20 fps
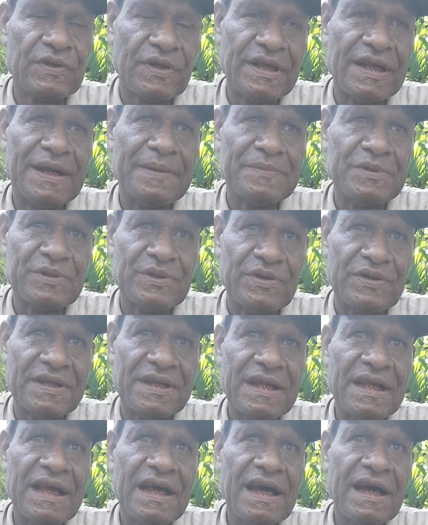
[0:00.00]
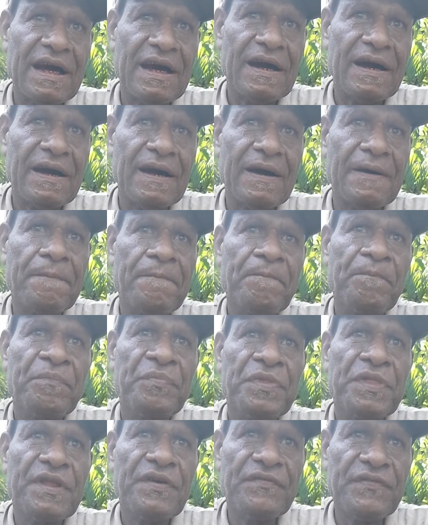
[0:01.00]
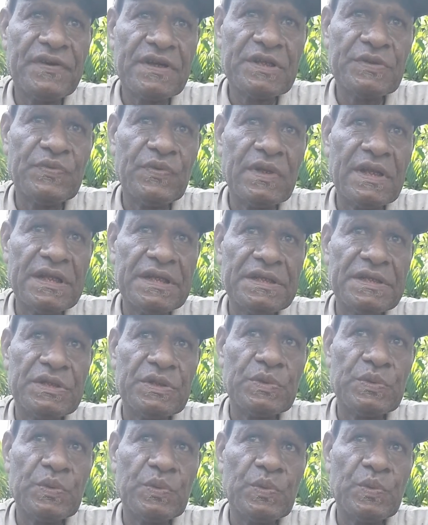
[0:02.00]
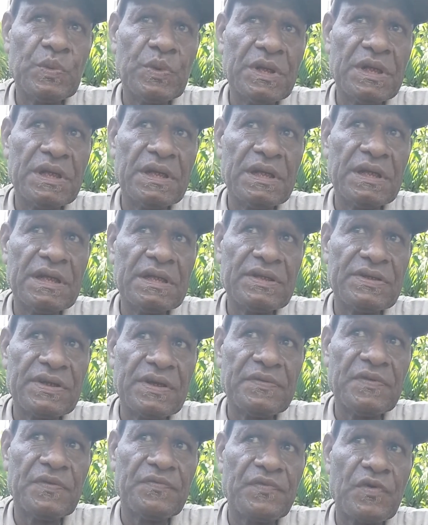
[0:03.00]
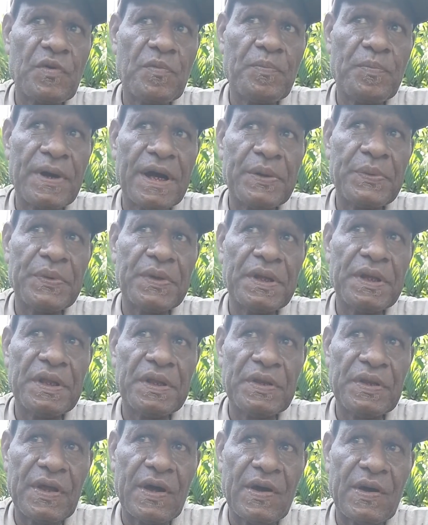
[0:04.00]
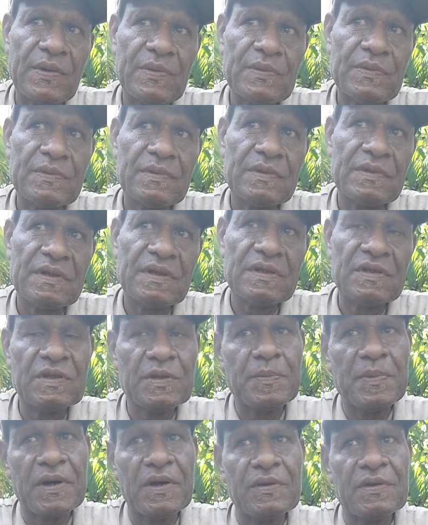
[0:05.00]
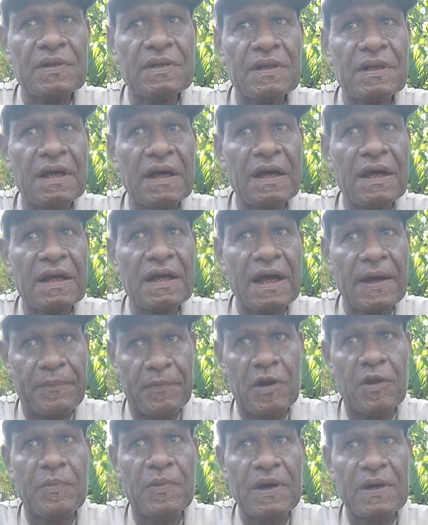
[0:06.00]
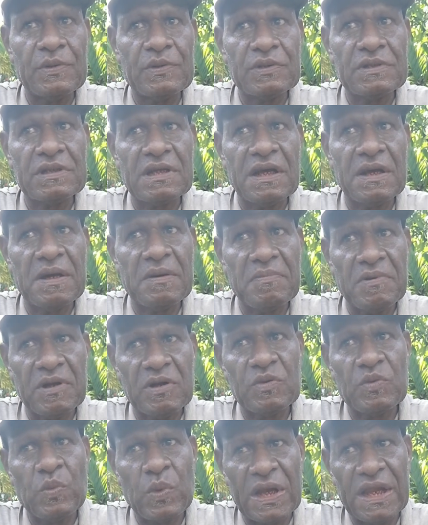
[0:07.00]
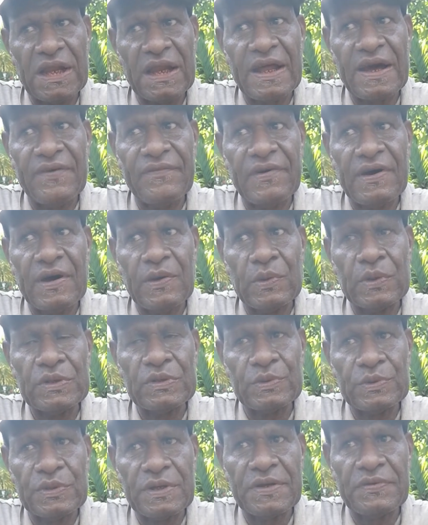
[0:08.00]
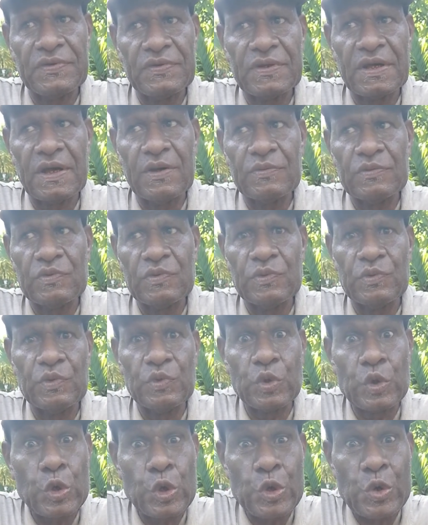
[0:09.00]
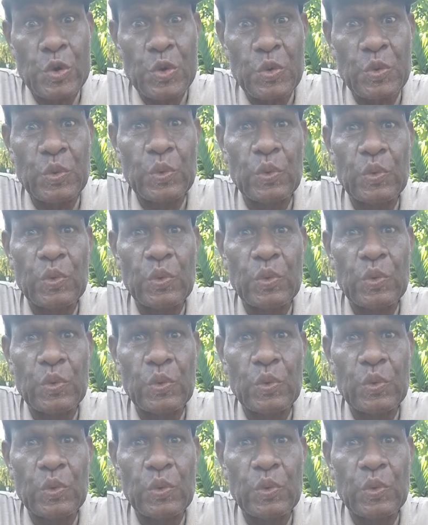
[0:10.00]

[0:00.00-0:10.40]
I'm sorry. The first village, we travel from Pagui down, it's about a couple of hours, about 1.5 hours to travel down to Korogu.